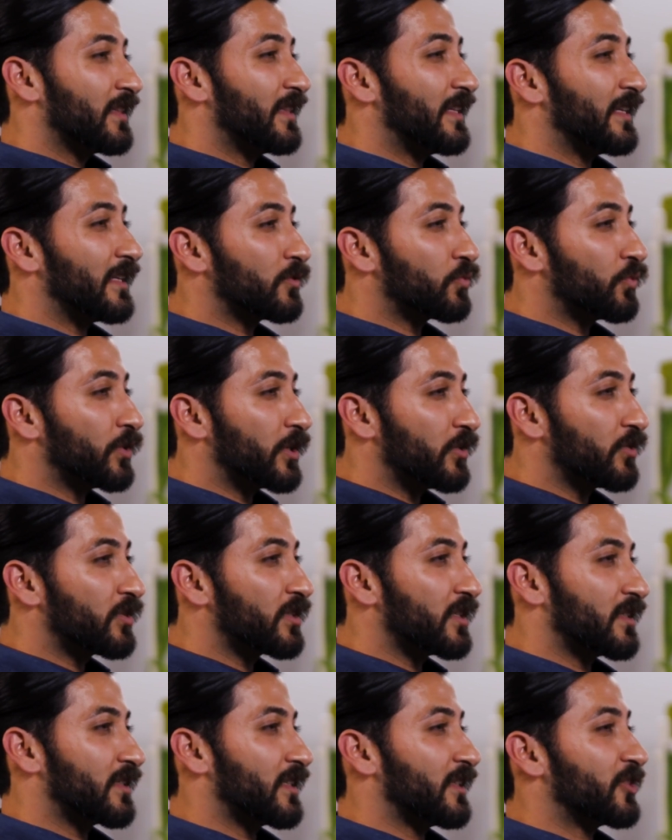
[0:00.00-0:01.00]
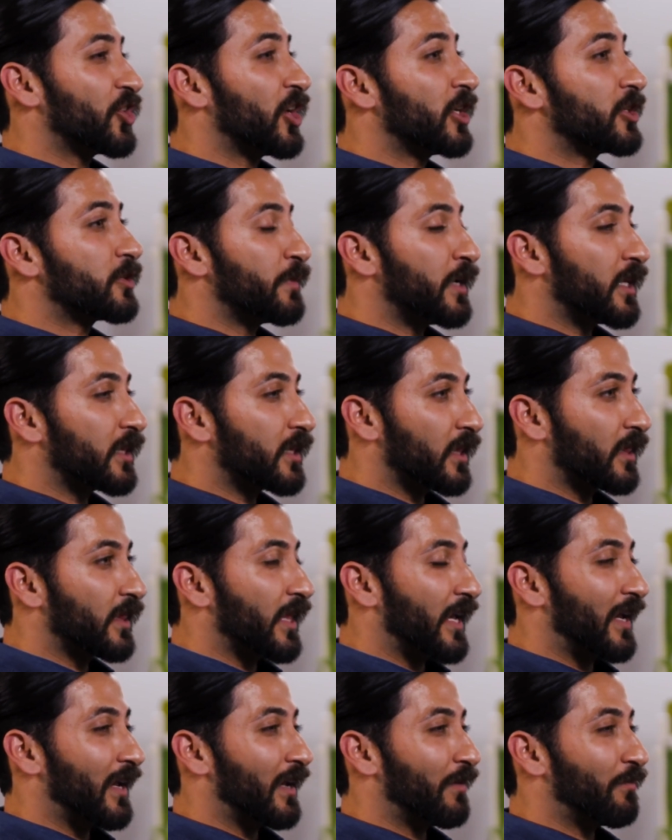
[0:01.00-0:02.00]
This reduces the judgment that
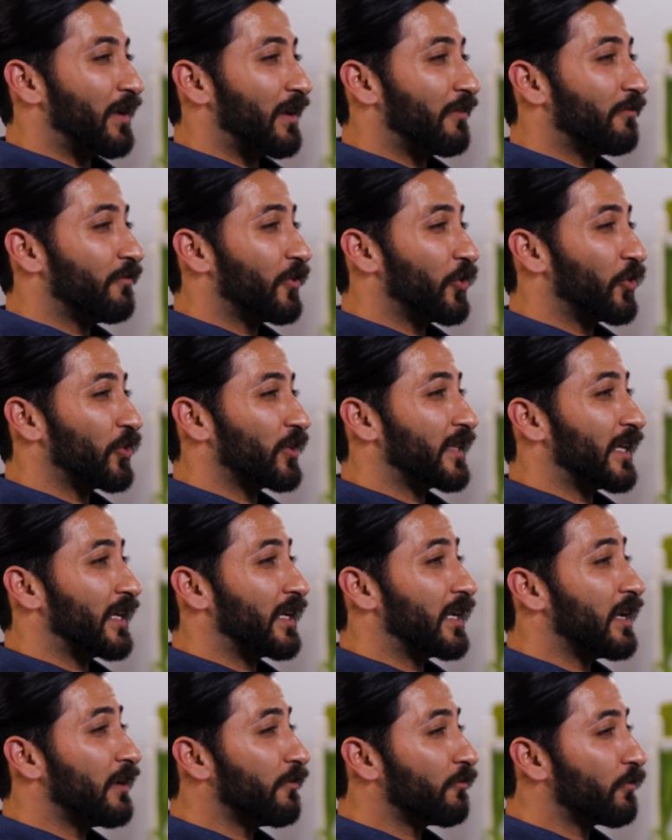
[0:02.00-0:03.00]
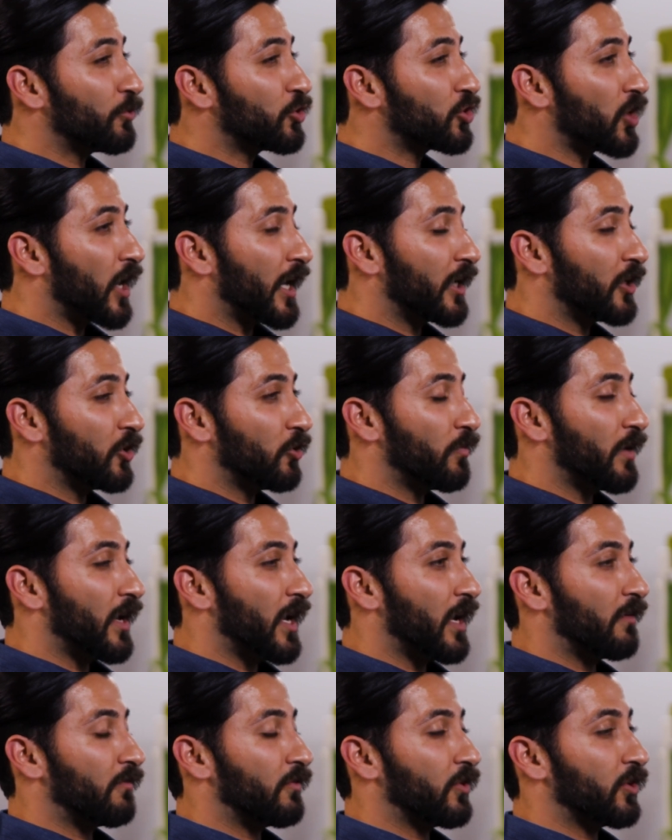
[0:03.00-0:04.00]
they may feel that they get from trying new
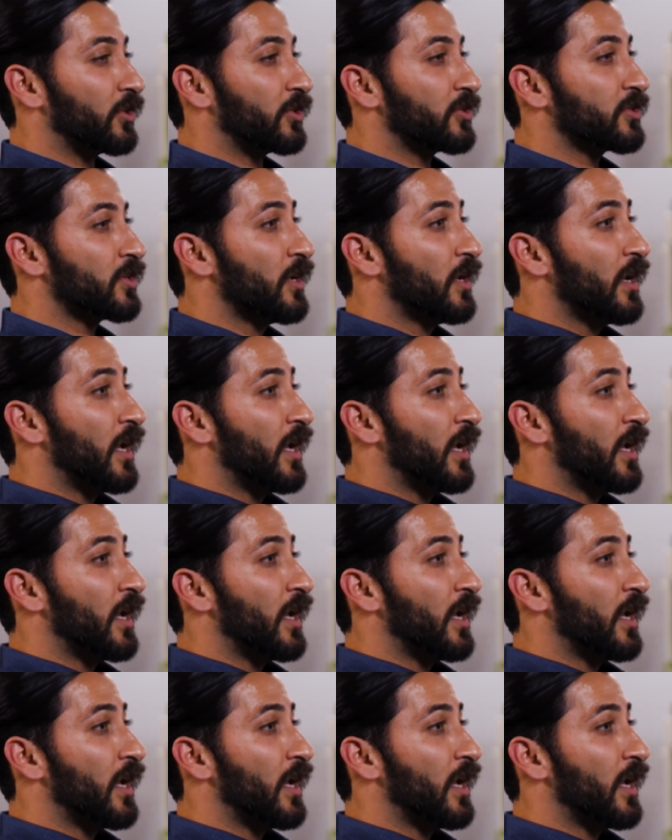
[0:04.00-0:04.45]
behaviors,